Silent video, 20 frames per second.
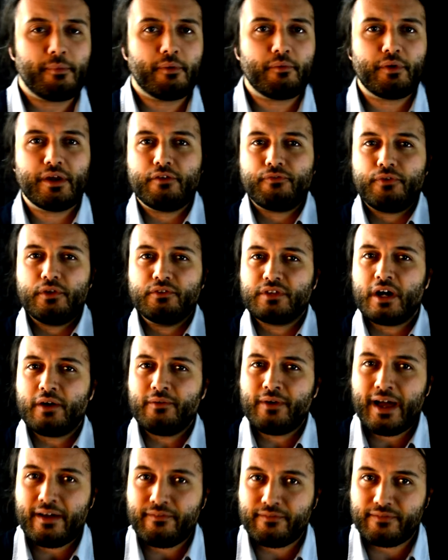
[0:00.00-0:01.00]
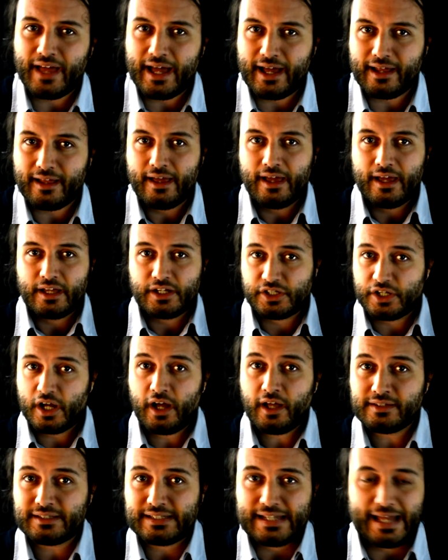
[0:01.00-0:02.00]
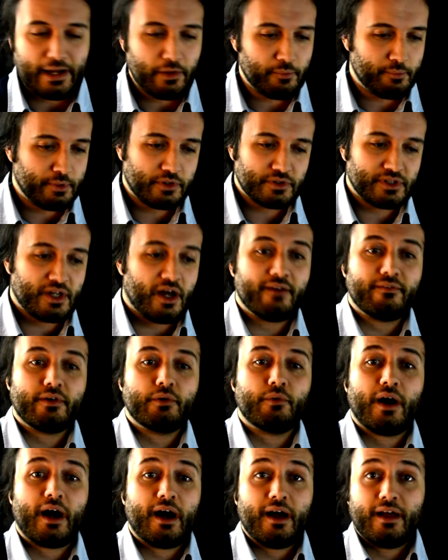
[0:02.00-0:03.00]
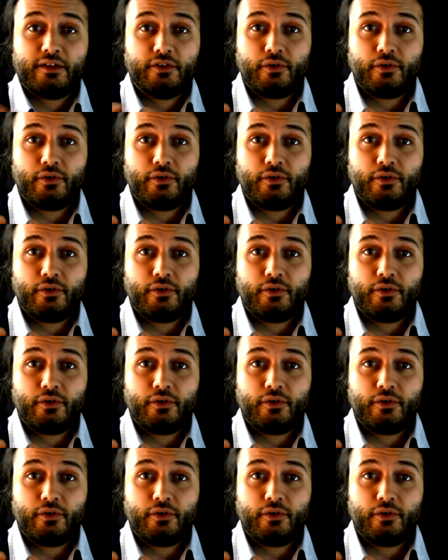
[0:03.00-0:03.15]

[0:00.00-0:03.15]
But if you don't have that chance now, because either uh,